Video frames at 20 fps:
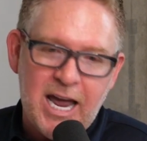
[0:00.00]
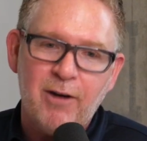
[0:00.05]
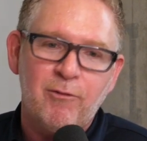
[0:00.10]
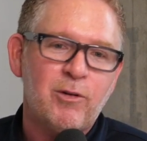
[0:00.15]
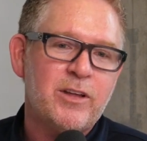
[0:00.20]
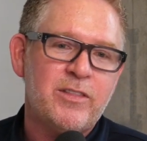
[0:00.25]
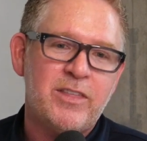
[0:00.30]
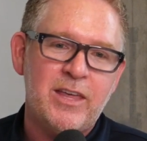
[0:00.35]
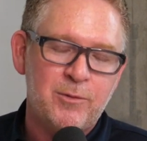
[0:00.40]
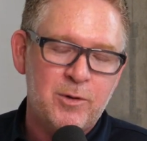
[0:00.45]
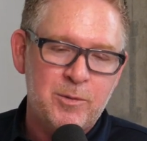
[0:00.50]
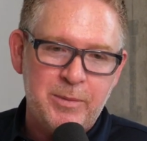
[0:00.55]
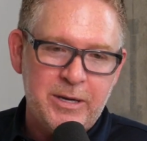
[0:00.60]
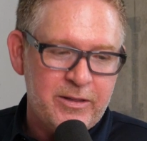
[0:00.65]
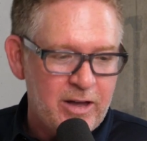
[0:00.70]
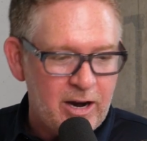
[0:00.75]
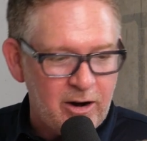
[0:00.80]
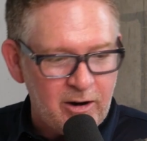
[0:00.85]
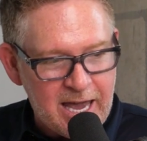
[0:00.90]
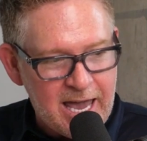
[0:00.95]
Everything would
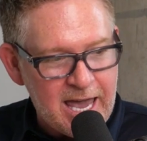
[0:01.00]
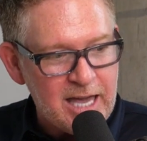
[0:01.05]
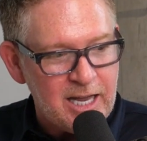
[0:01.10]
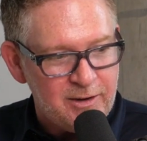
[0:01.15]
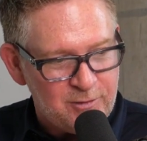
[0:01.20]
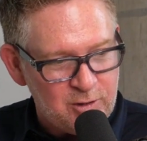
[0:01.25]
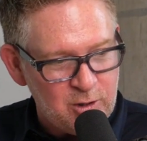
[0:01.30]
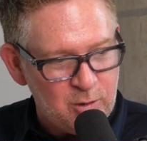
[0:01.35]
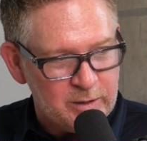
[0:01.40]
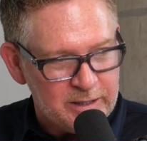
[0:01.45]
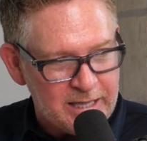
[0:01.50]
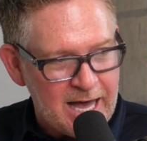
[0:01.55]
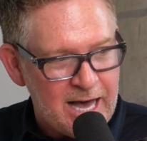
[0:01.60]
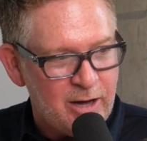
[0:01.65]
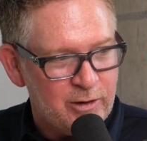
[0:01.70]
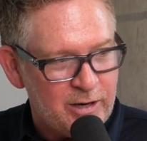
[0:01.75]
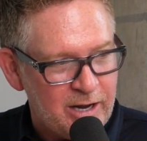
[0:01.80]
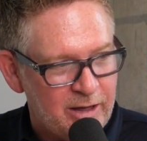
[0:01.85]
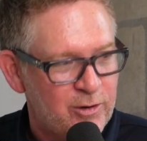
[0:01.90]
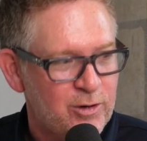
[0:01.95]
be there. And if you
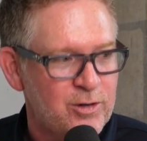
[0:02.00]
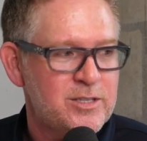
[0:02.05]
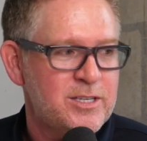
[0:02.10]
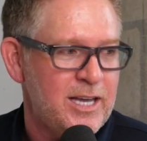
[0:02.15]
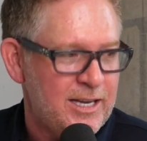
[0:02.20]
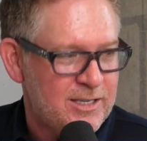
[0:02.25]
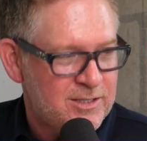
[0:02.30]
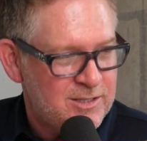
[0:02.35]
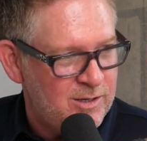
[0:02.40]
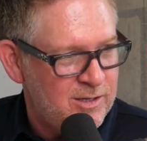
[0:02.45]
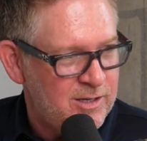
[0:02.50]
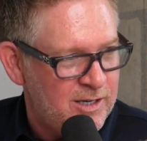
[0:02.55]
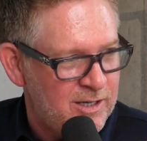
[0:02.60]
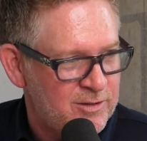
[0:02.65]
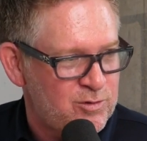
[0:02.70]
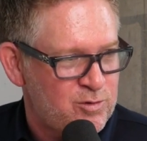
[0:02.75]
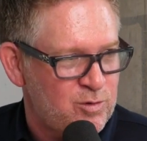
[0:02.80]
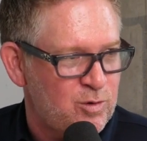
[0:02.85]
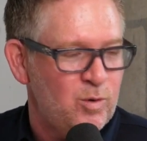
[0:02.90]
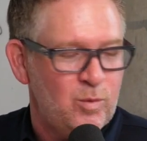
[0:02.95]
allowed others, as a,
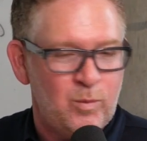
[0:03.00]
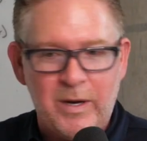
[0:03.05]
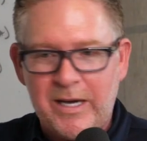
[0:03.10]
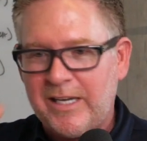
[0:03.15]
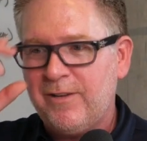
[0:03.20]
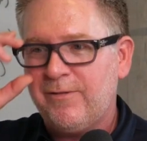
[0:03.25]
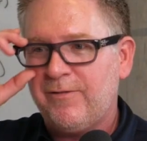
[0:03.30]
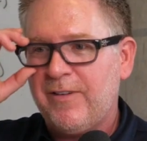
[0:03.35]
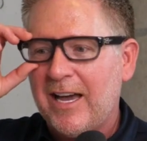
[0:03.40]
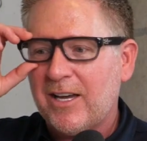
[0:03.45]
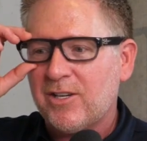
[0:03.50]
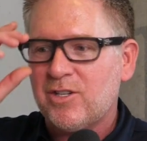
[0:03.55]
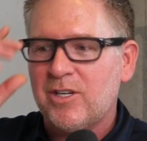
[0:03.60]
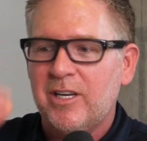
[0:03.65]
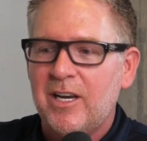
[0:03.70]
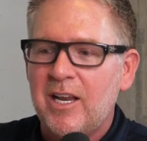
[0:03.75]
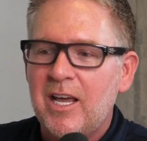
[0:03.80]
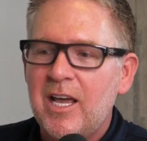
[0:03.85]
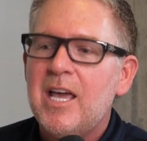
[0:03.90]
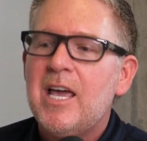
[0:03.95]
a true wiki
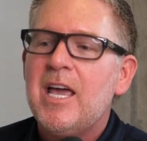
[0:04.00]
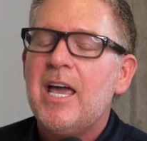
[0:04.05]
fashion,